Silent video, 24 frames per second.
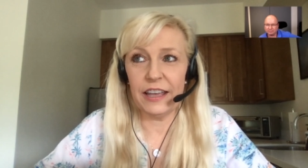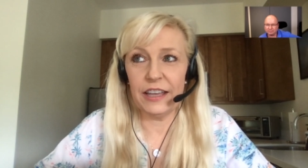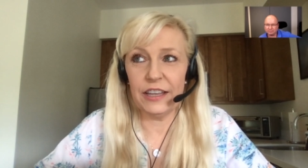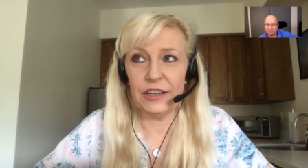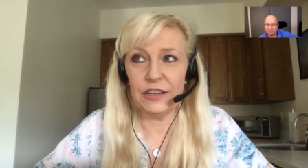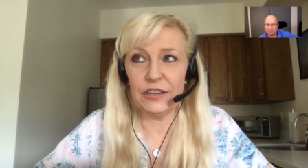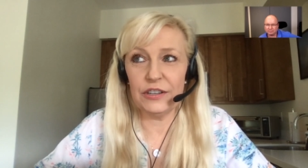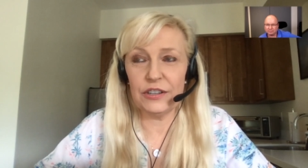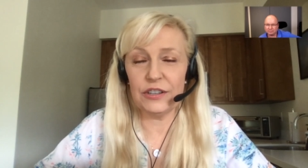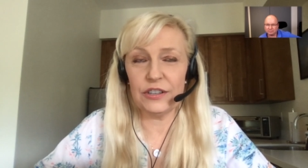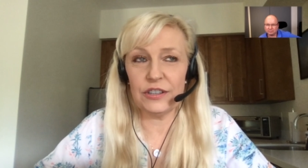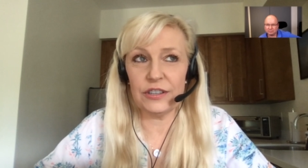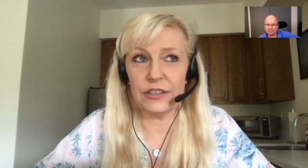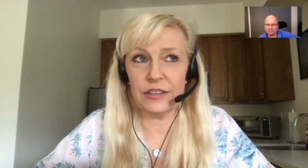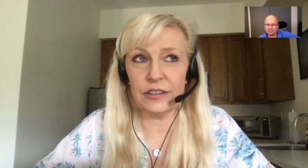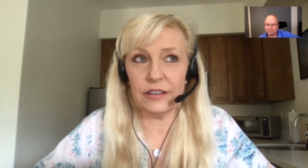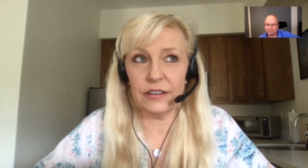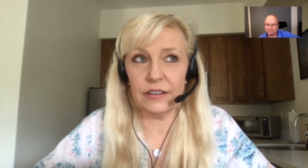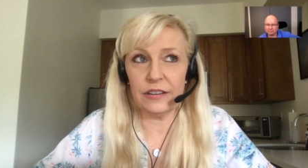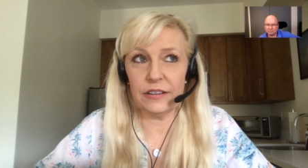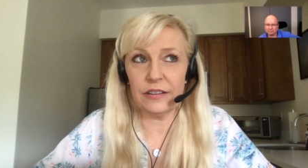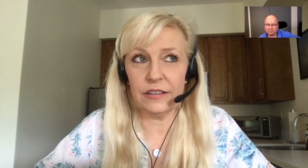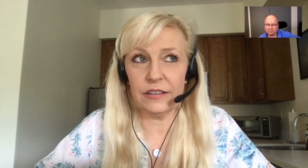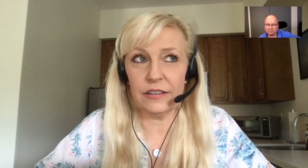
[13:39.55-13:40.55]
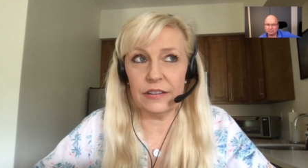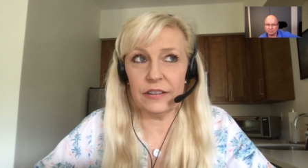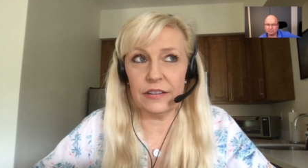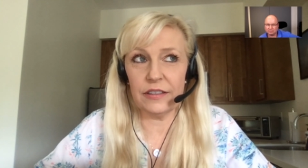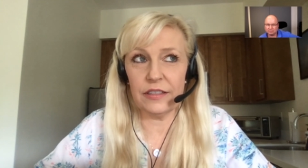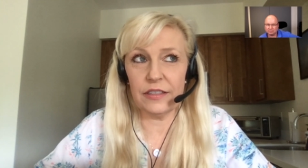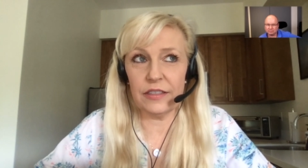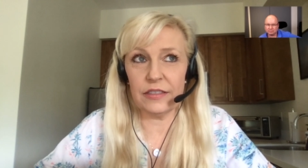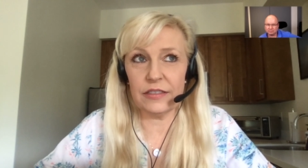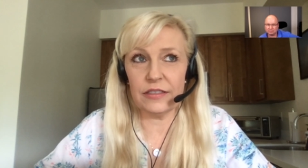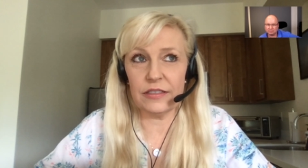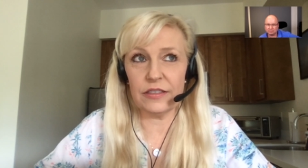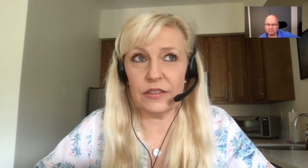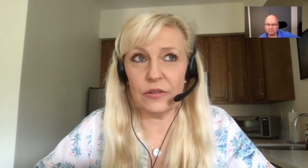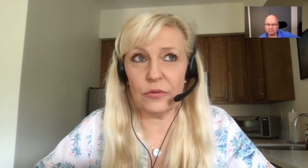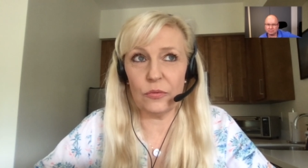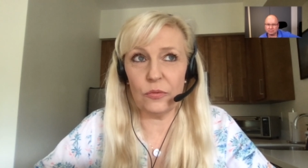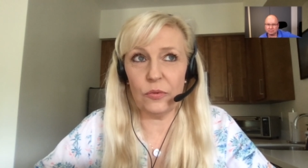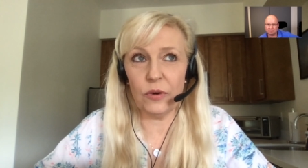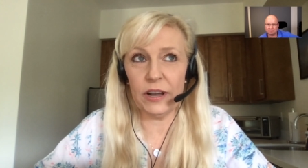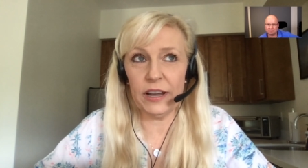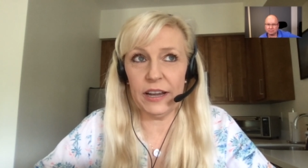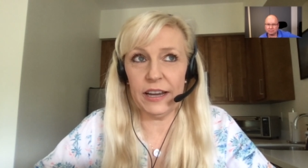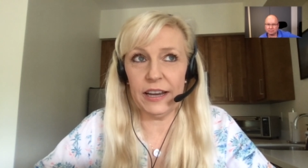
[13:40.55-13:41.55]
And
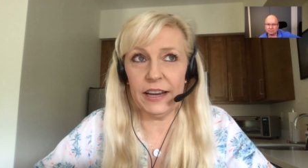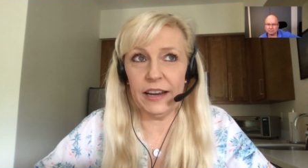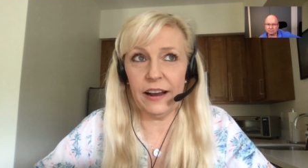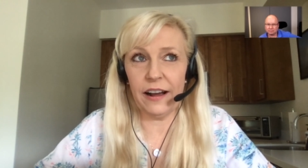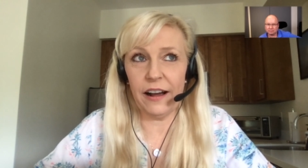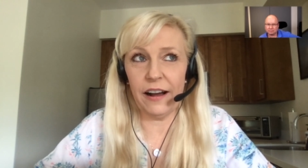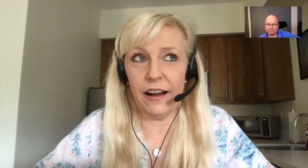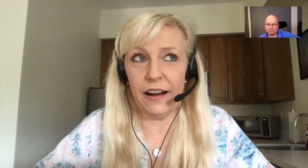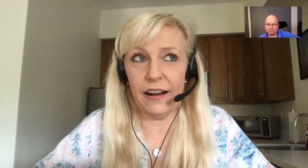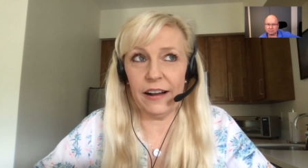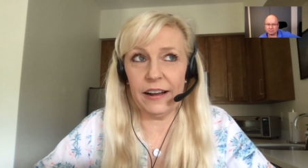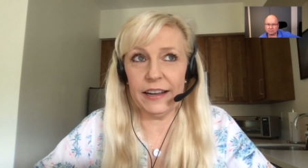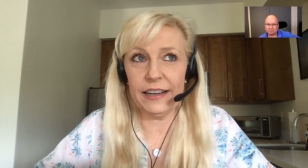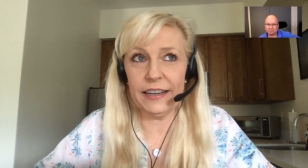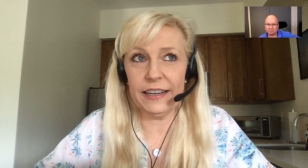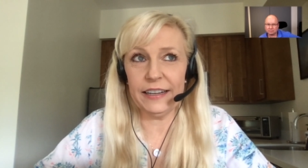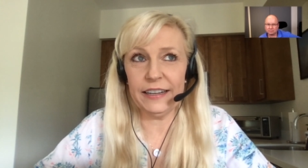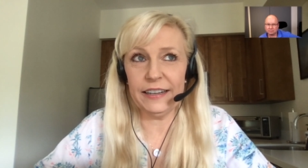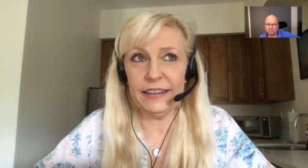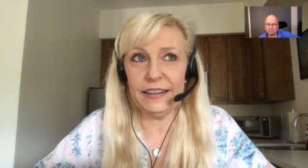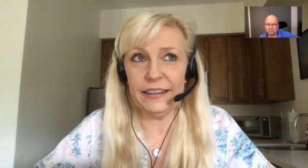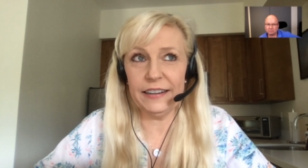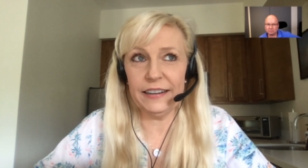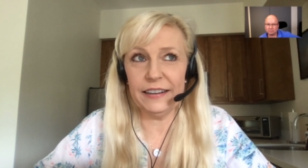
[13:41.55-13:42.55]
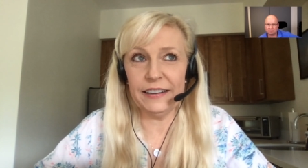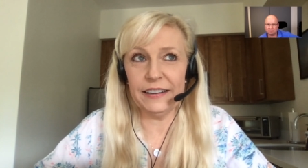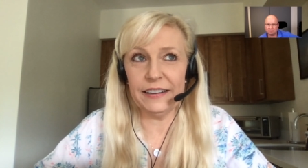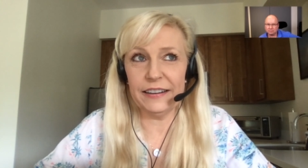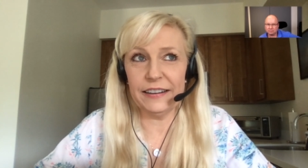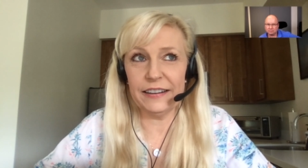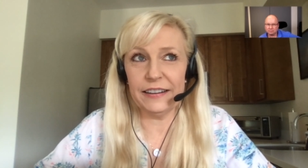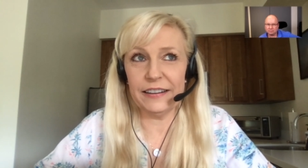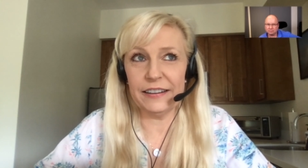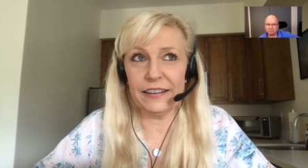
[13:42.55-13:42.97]
the way I,